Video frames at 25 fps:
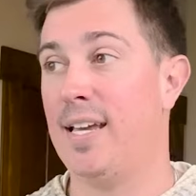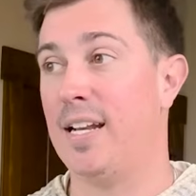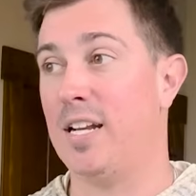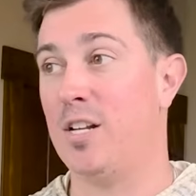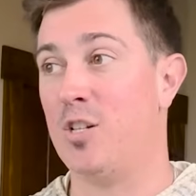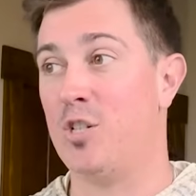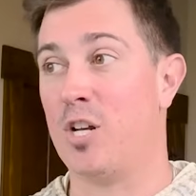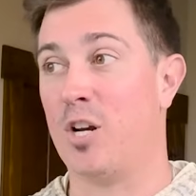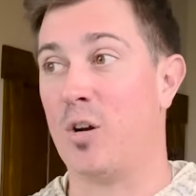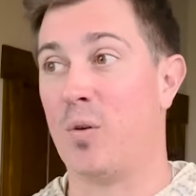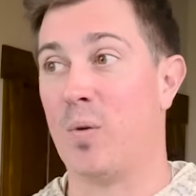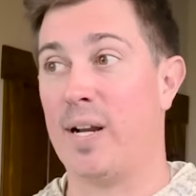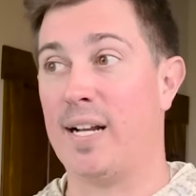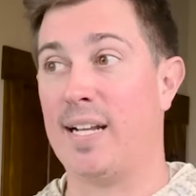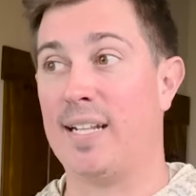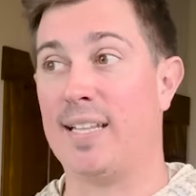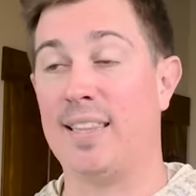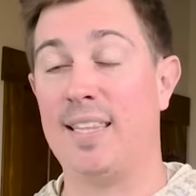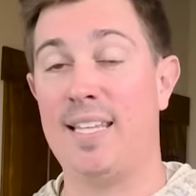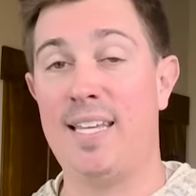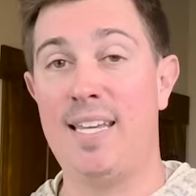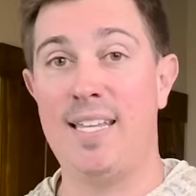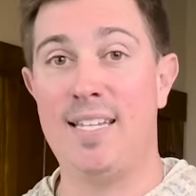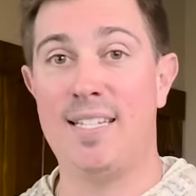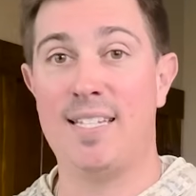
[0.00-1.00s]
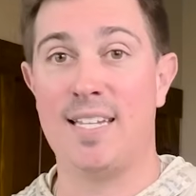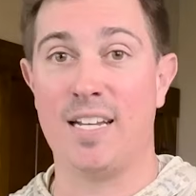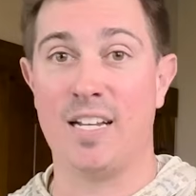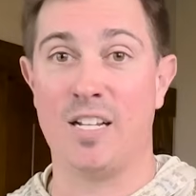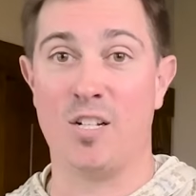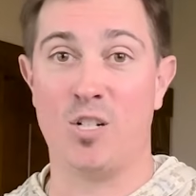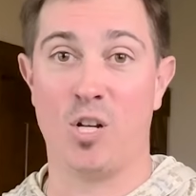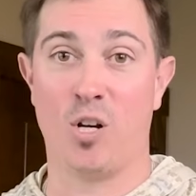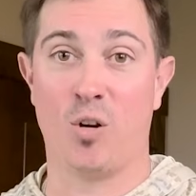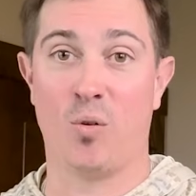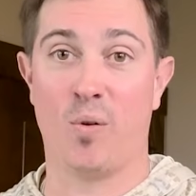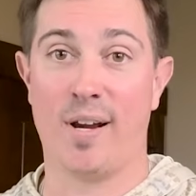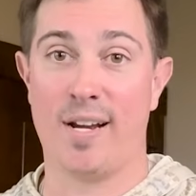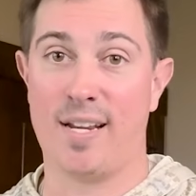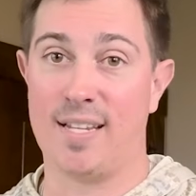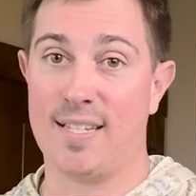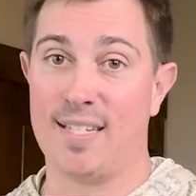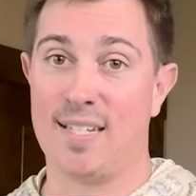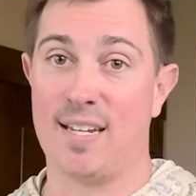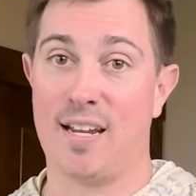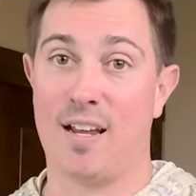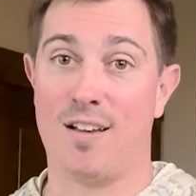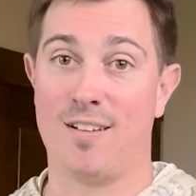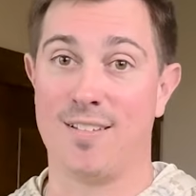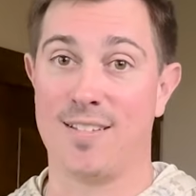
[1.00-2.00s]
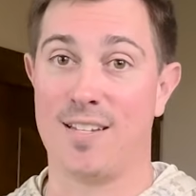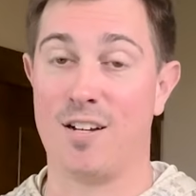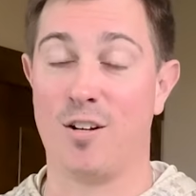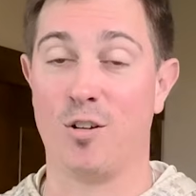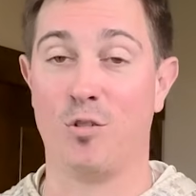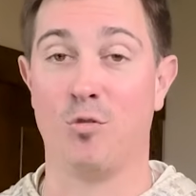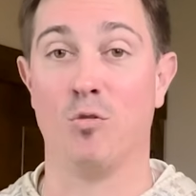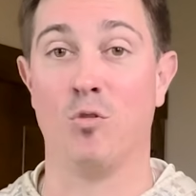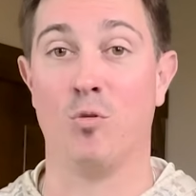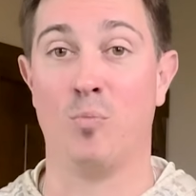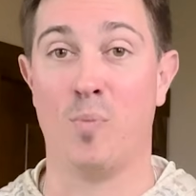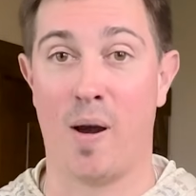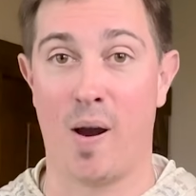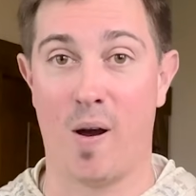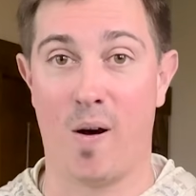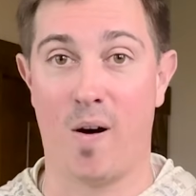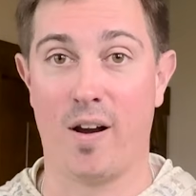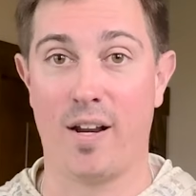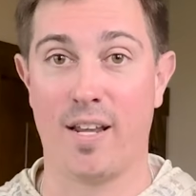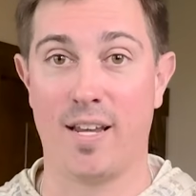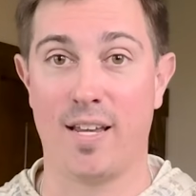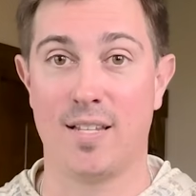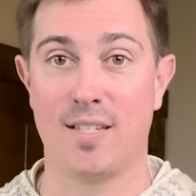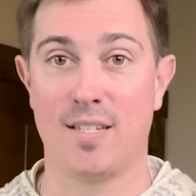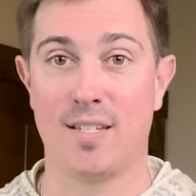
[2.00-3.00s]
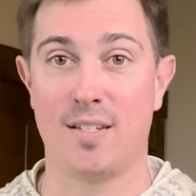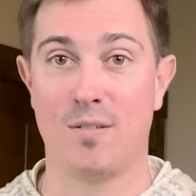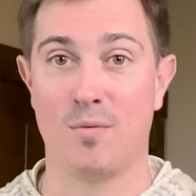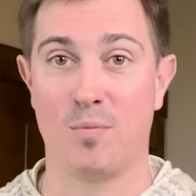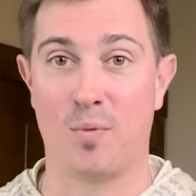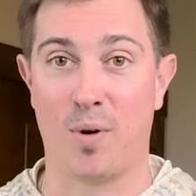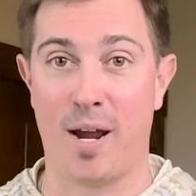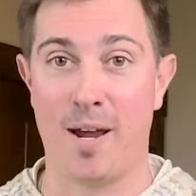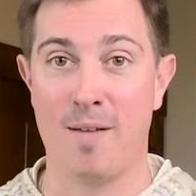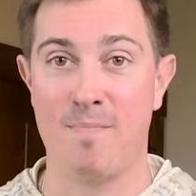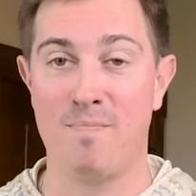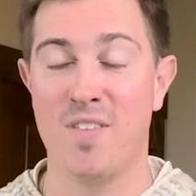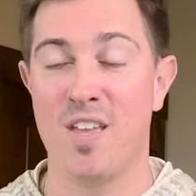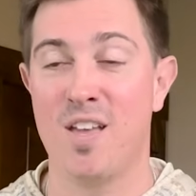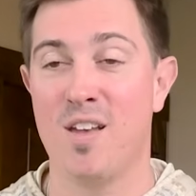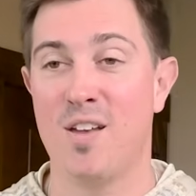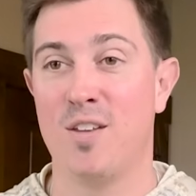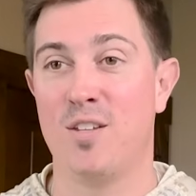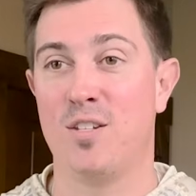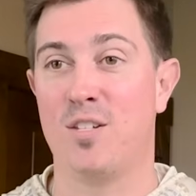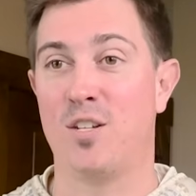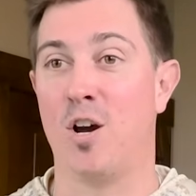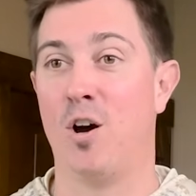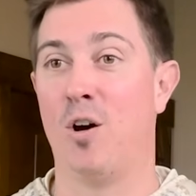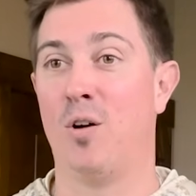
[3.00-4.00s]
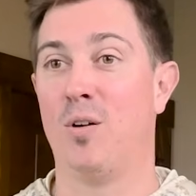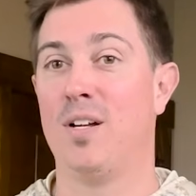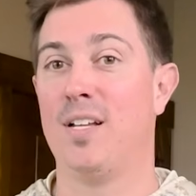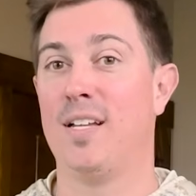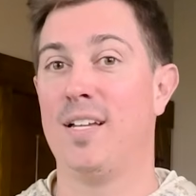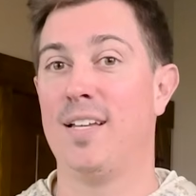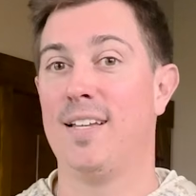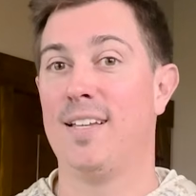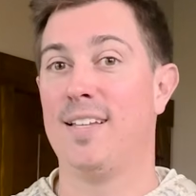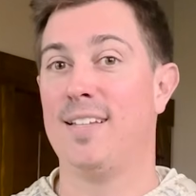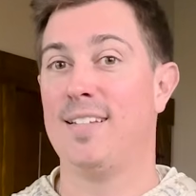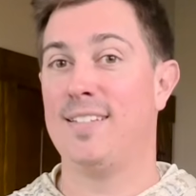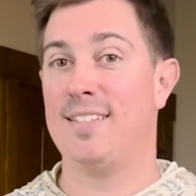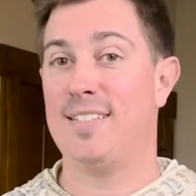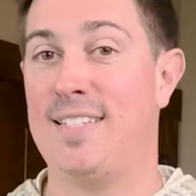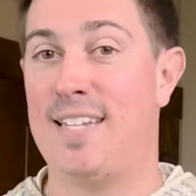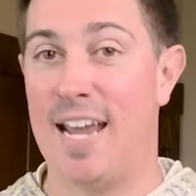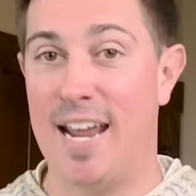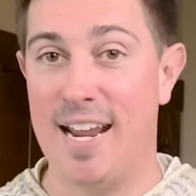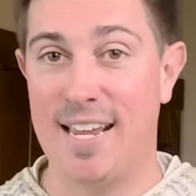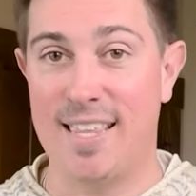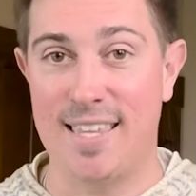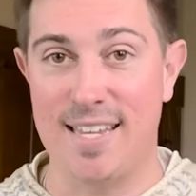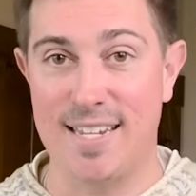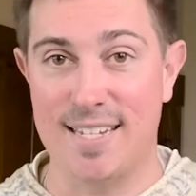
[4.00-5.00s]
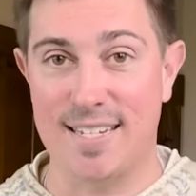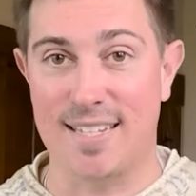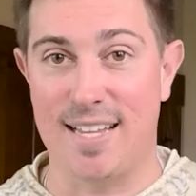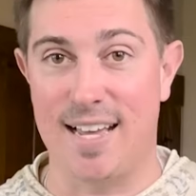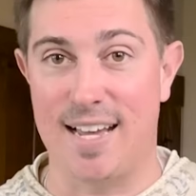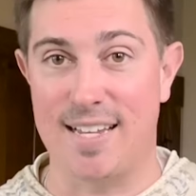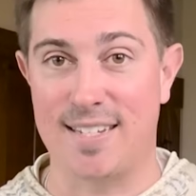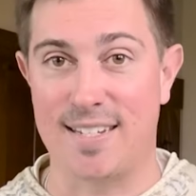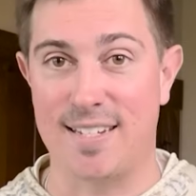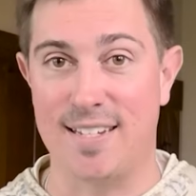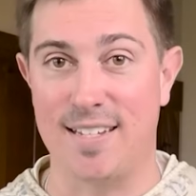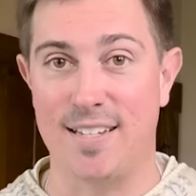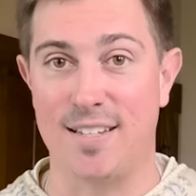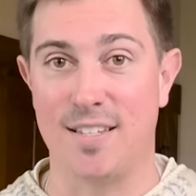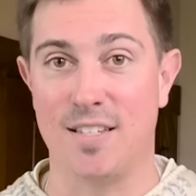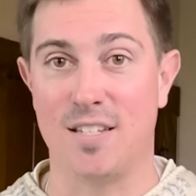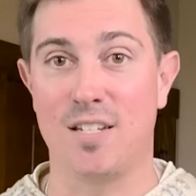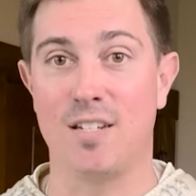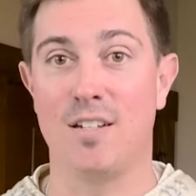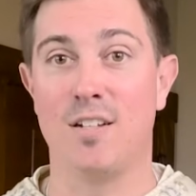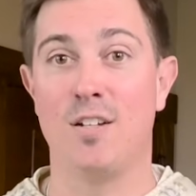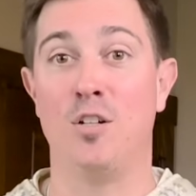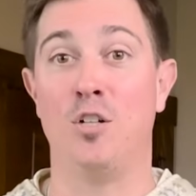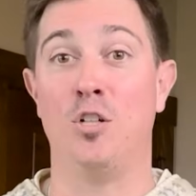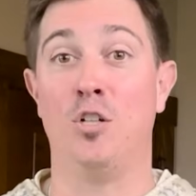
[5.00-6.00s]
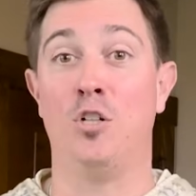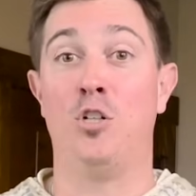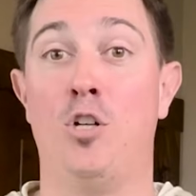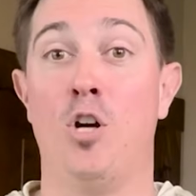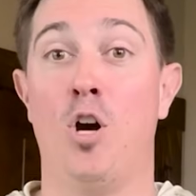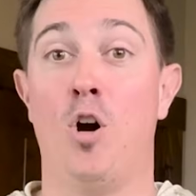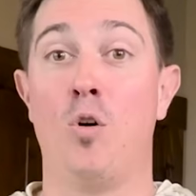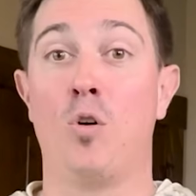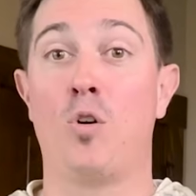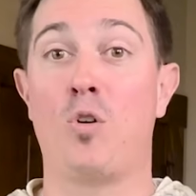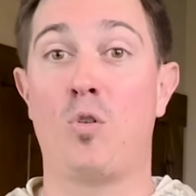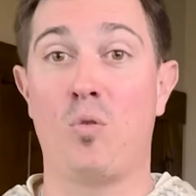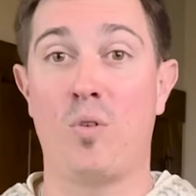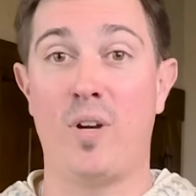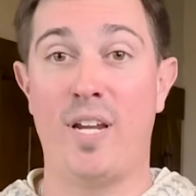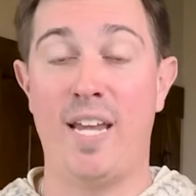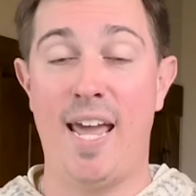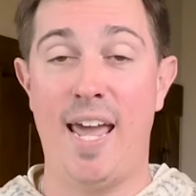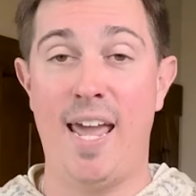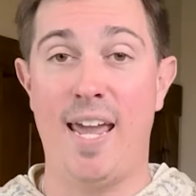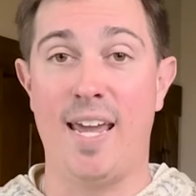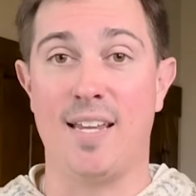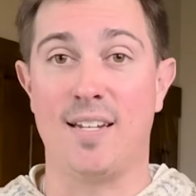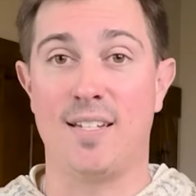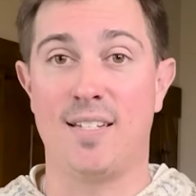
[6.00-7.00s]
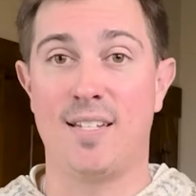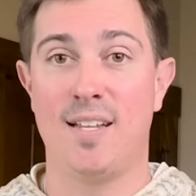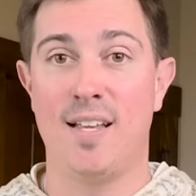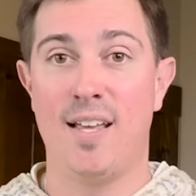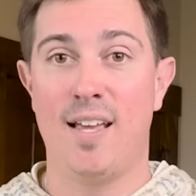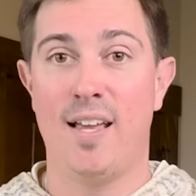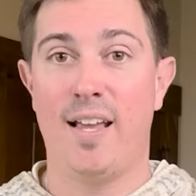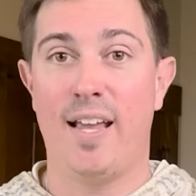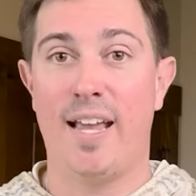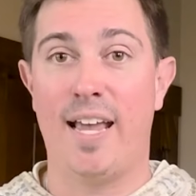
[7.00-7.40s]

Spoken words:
And it generated leads and it generated sales and it grew my audience, right? So take these lessons, go create.